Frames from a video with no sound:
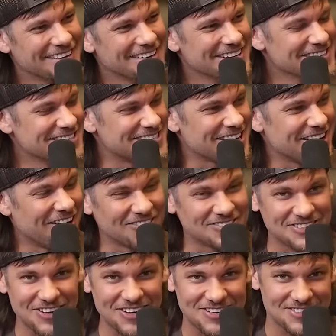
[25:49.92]
So, oh.
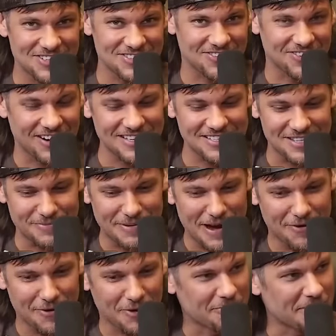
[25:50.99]
dude, it's just crazy the
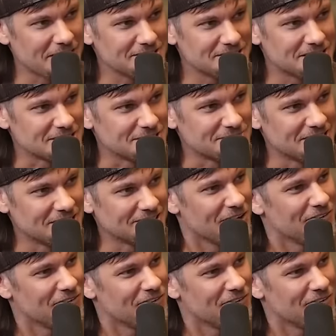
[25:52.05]
power of racism, dude.